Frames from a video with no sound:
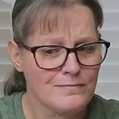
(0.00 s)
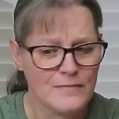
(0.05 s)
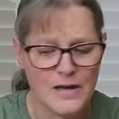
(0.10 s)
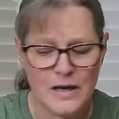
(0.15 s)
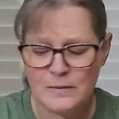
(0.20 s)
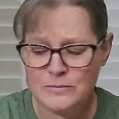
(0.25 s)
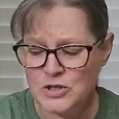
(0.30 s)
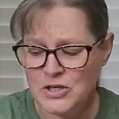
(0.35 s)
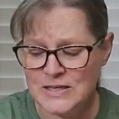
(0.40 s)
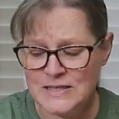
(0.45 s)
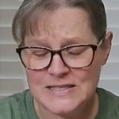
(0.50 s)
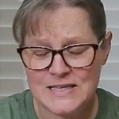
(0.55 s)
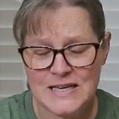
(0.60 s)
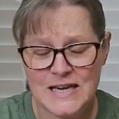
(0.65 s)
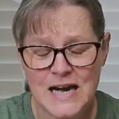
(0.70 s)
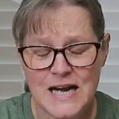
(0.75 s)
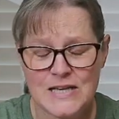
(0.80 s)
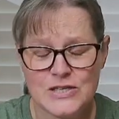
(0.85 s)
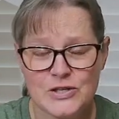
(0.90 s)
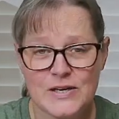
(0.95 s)
I'm trying to stay
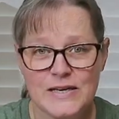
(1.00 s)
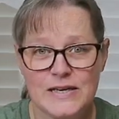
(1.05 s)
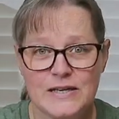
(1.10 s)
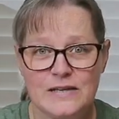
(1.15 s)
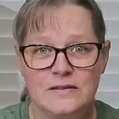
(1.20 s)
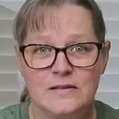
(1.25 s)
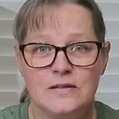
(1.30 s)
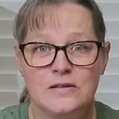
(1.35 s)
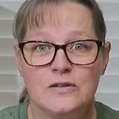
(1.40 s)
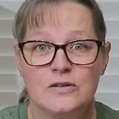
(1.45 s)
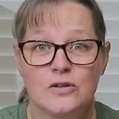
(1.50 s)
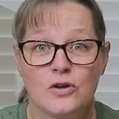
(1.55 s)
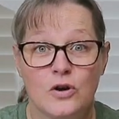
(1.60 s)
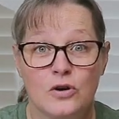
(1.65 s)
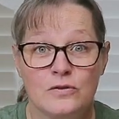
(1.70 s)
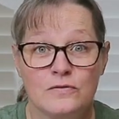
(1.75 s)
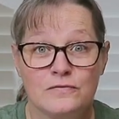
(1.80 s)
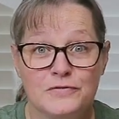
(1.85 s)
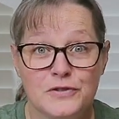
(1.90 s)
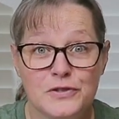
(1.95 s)
hydrated,
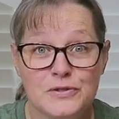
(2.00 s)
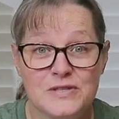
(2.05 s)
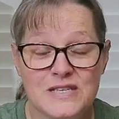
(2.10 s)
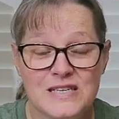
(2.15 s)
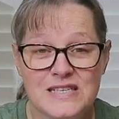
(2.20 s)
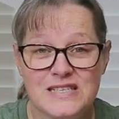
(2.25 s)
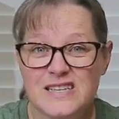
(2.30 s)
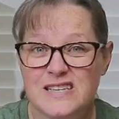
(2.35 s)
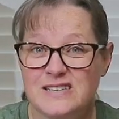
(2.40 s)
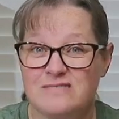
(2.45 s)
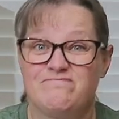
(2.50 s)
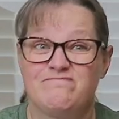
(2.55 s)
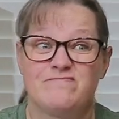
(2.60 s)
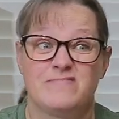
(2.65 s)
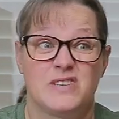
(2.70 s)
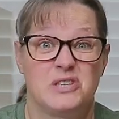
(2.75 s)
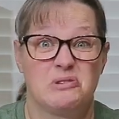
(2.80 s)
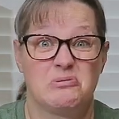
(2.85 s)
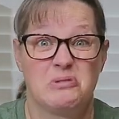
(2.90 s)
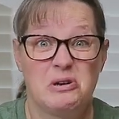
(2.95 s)
cold and flu season,
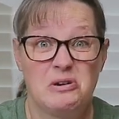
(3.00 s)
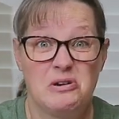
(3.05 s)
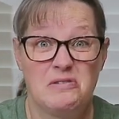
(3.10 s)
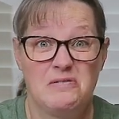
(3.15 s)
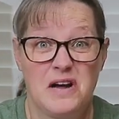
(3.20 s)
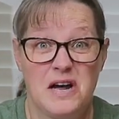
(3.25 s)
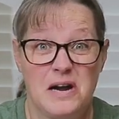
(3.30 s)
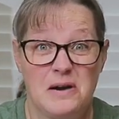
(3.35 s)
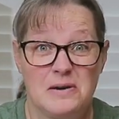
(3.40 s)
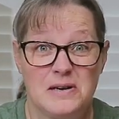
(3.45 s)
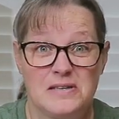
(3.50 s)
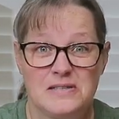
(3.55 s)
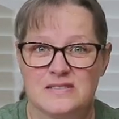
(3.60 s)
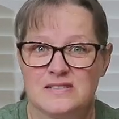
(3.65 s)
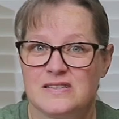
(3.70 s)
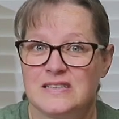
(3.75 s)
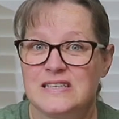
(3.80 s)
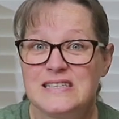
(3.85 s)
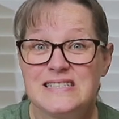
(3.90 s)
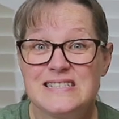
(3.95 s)

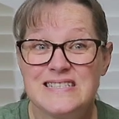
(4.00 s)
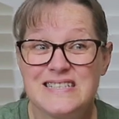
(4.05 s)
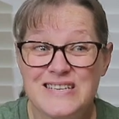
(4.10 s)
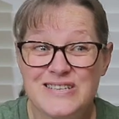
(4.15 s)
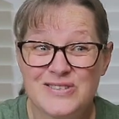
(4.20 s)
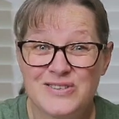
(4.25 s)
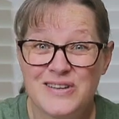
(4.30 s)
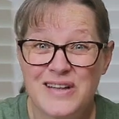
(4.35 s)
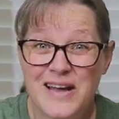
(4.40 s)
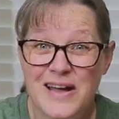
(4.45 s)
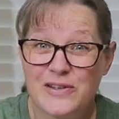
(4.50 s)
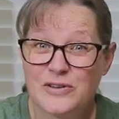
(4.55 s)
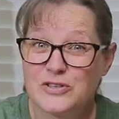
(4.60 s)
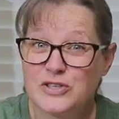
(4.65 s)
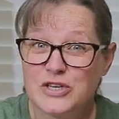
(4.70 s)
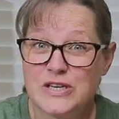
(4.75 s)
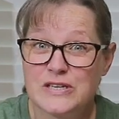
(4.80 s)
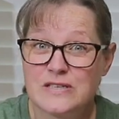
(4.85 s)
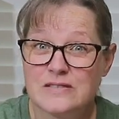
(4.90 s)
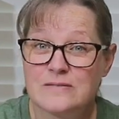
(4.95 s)
coronavirus, seasonal
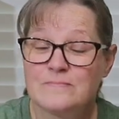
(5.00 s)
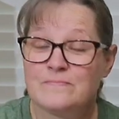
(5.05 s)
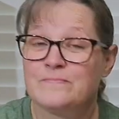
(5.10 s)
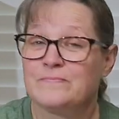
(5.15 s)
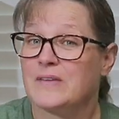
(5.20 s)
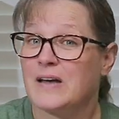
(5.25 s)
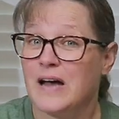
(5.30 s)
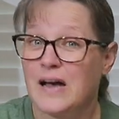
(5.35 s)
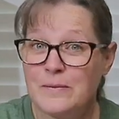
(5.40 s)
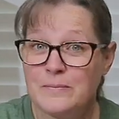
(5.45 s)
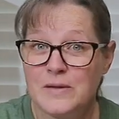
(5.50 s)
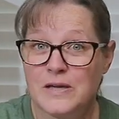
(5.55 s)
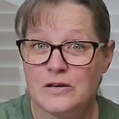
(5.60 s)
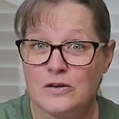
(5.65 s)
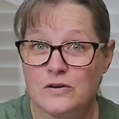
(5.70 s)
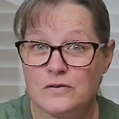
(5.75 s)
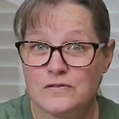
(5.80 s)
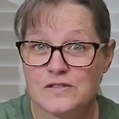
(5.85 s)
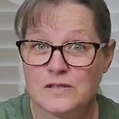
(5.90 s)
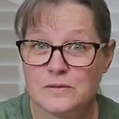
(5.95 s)
allergies. I'm getting
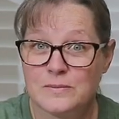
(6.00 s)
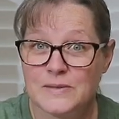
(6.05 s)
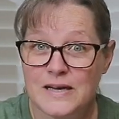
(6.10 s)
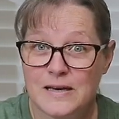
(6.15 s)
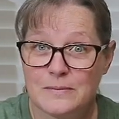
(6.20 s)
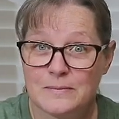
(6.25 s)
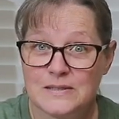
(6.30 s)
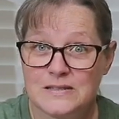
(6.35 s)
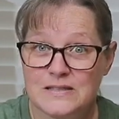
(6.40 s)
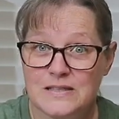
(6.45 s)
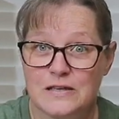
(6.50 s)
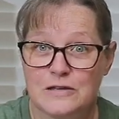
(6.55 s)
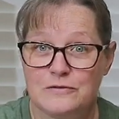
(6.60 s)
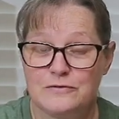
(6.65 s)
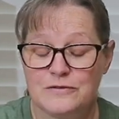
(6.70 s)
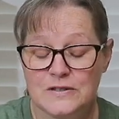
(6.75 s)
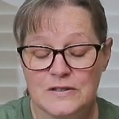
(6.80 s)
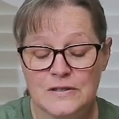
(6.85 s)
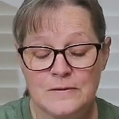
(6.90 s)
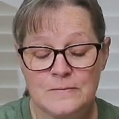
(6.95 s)
over some of that myself.